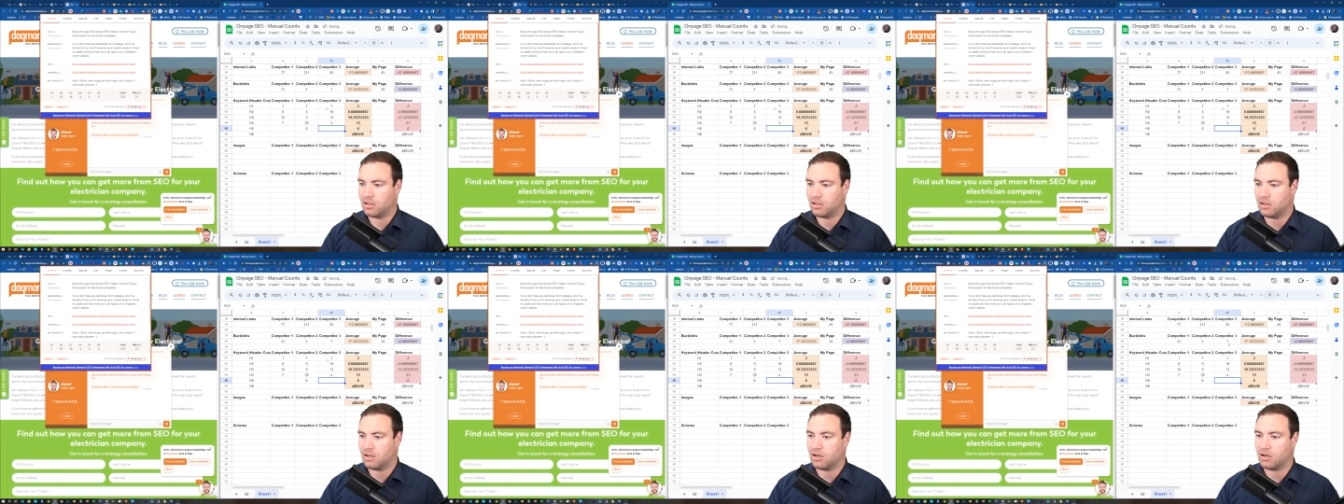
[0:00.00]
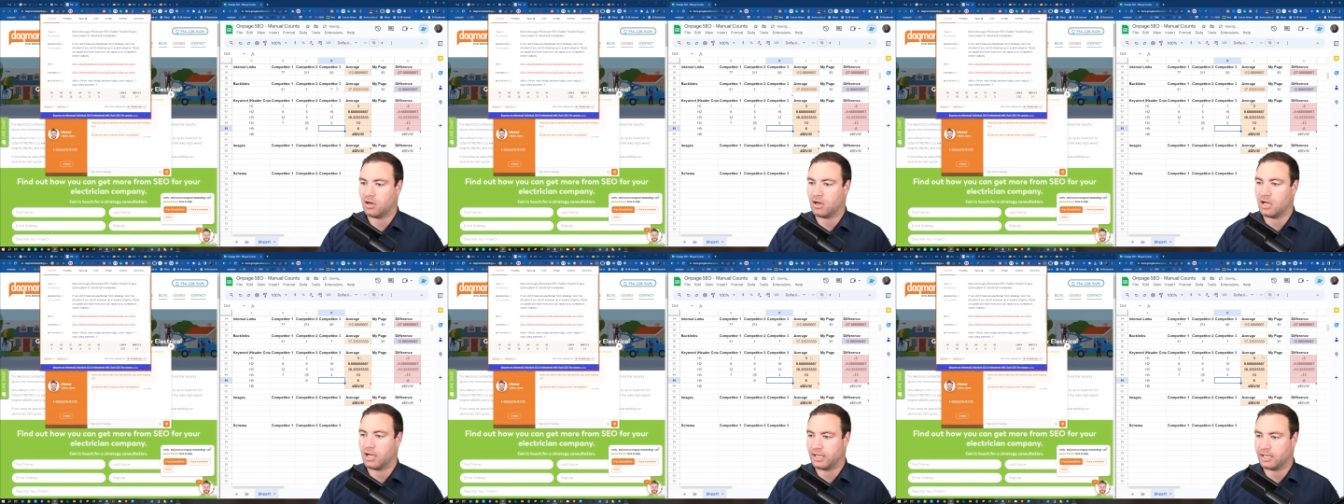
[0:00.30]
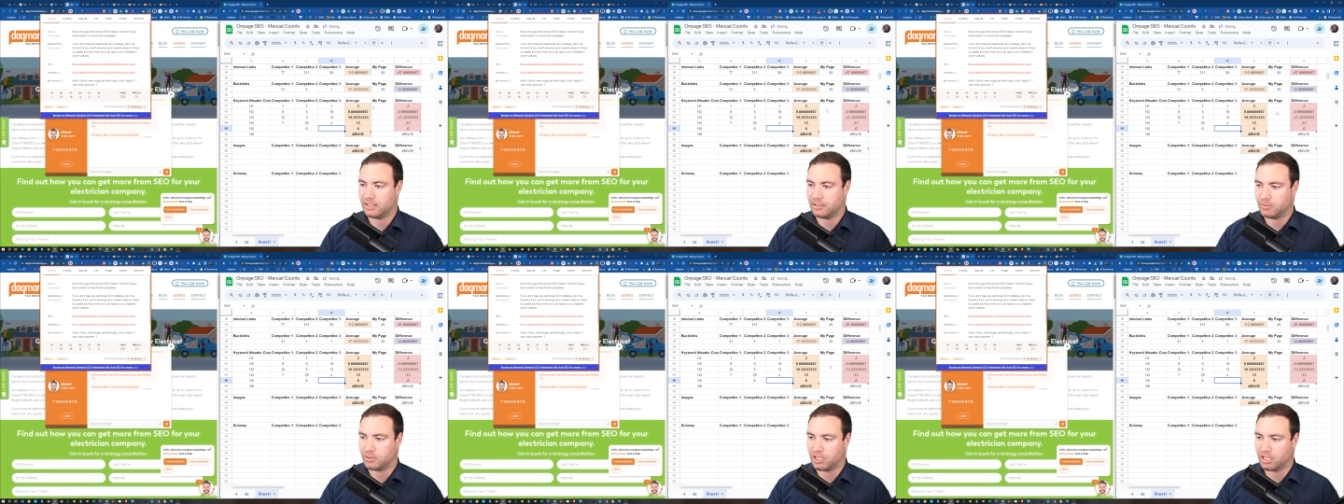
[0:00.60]
All right,
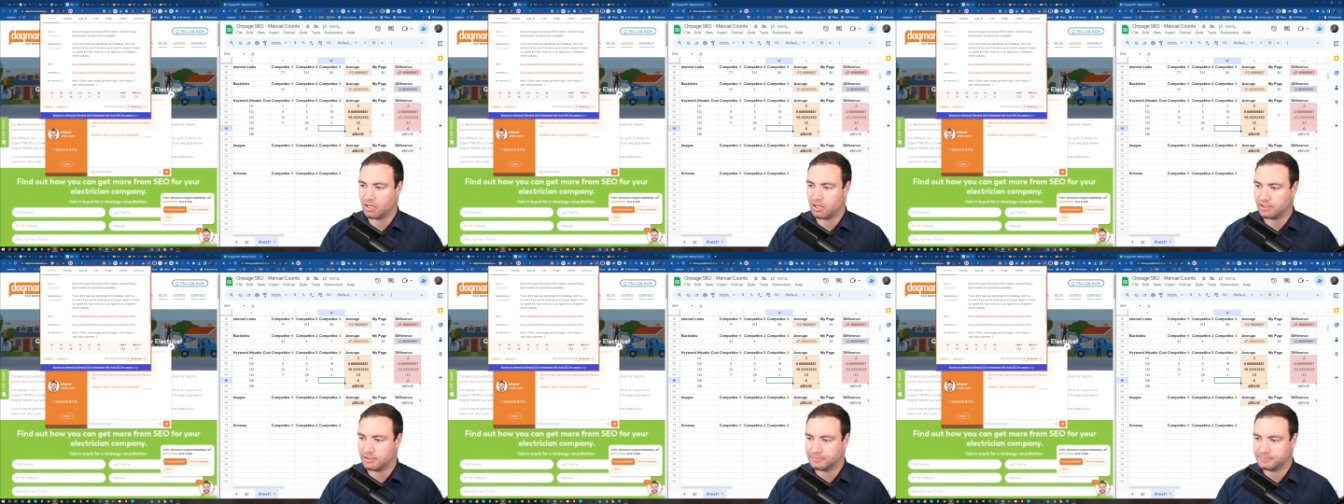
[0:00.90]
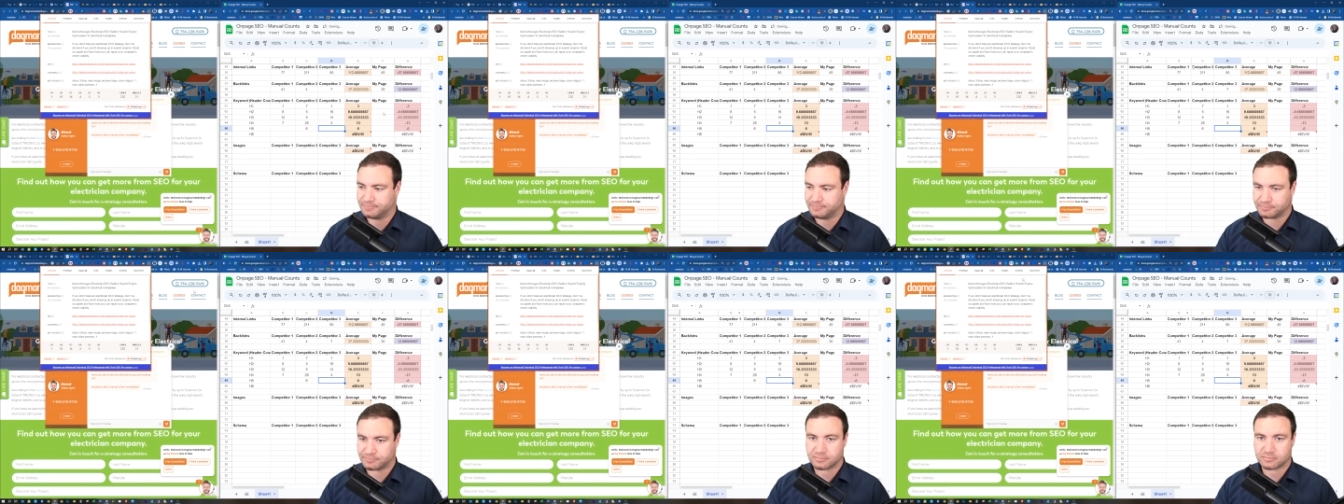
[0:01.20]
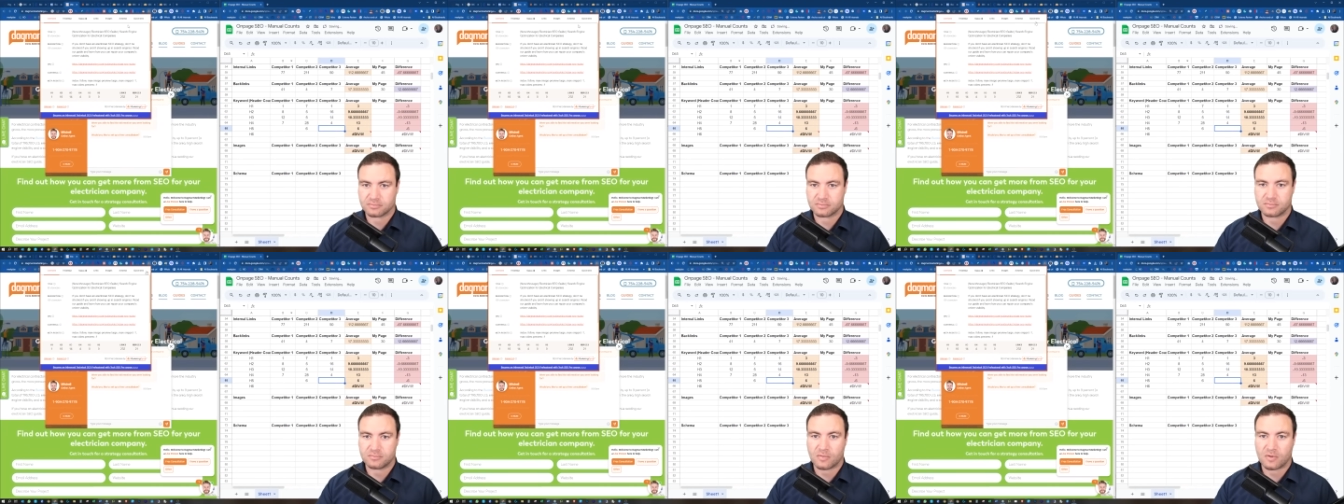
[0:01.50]
here we go.
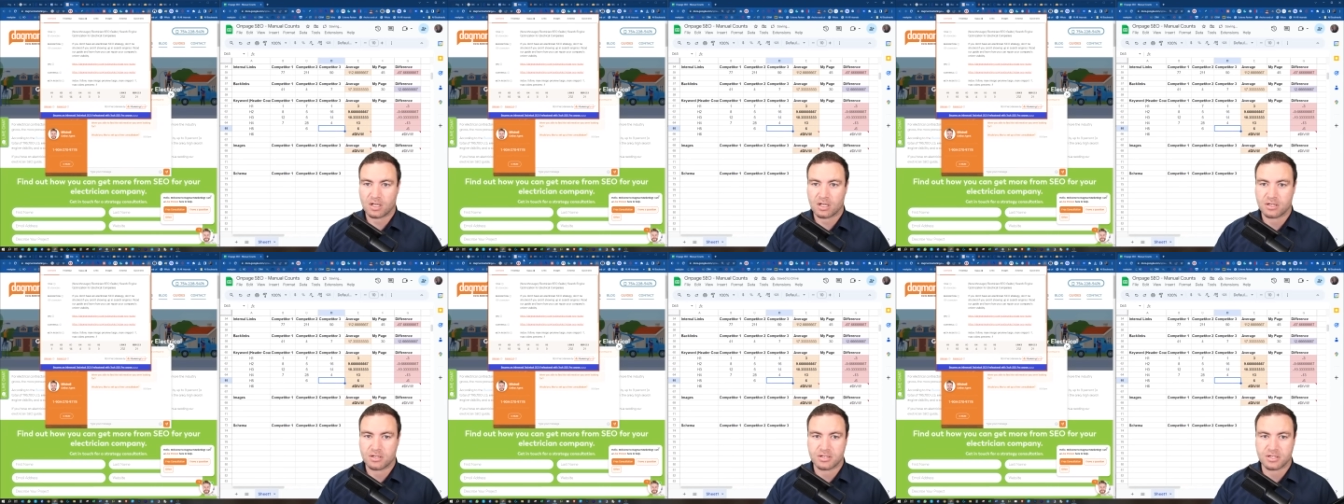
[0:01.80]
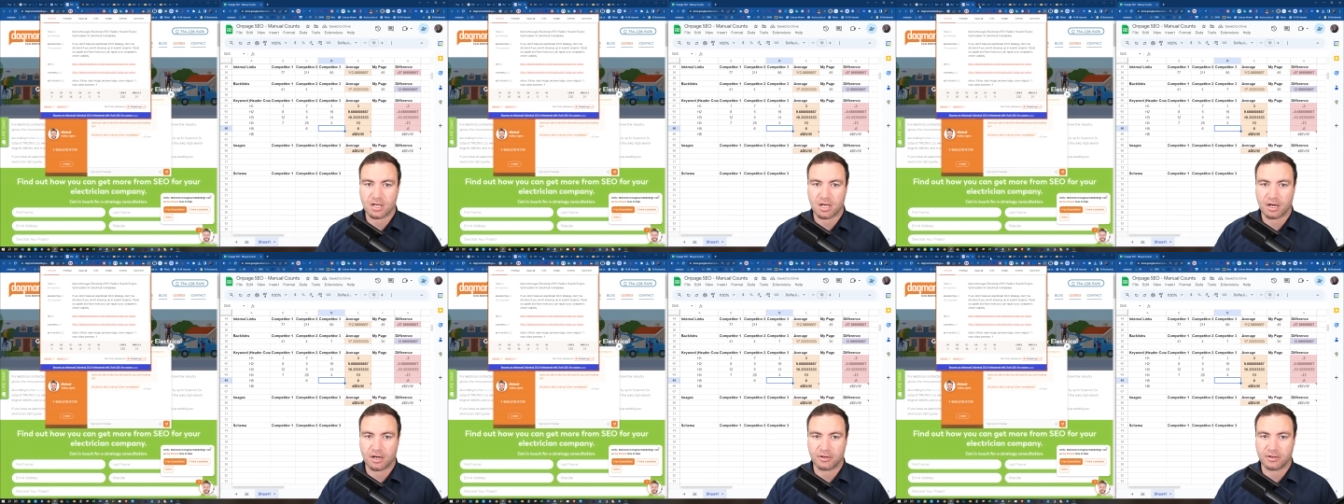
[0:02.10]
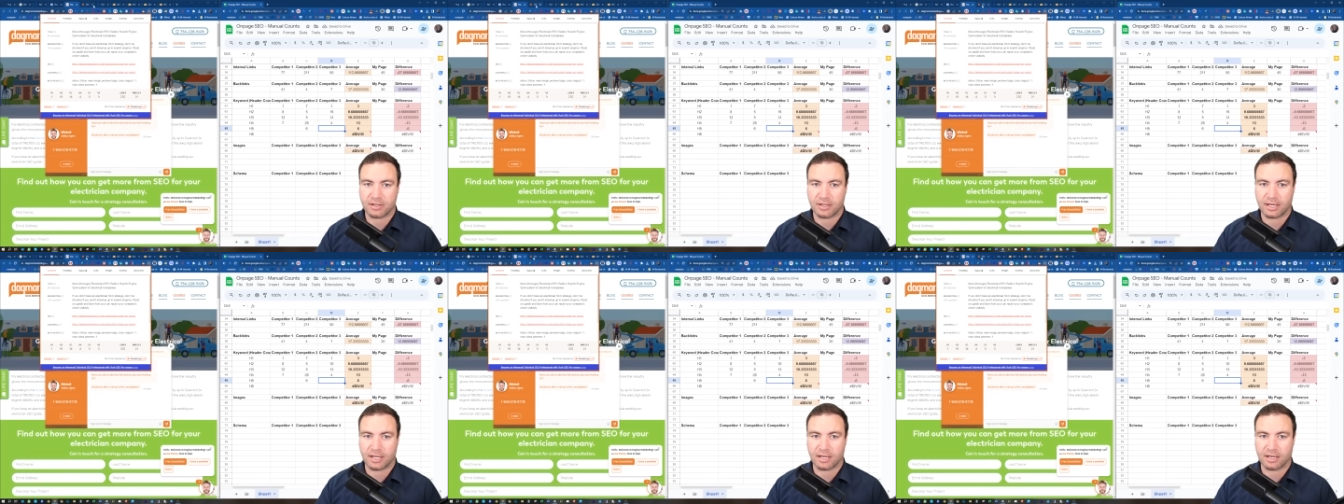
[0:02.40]
So
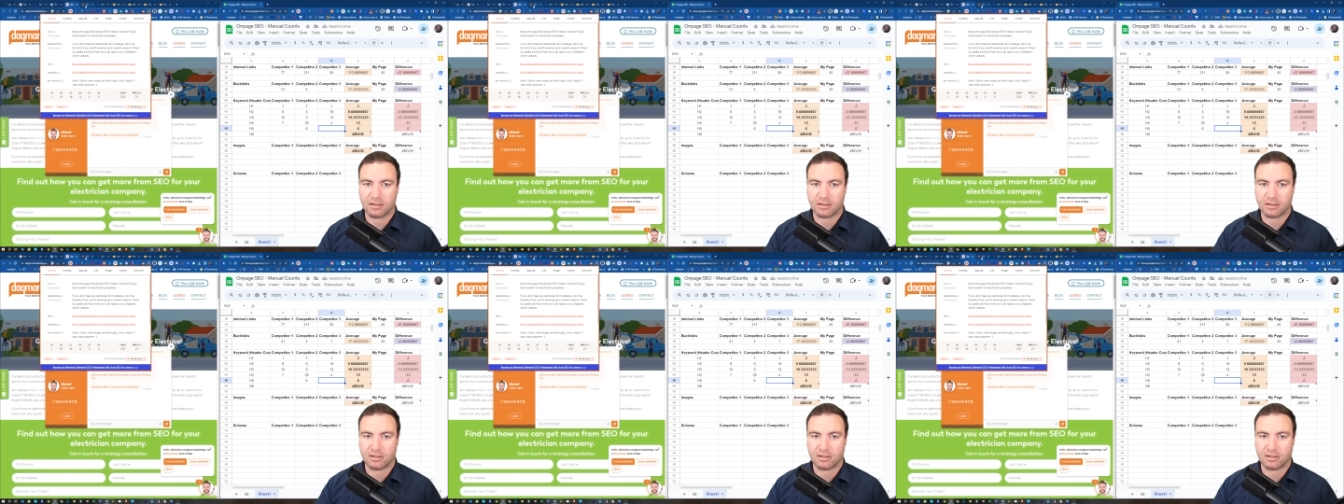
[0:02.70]
now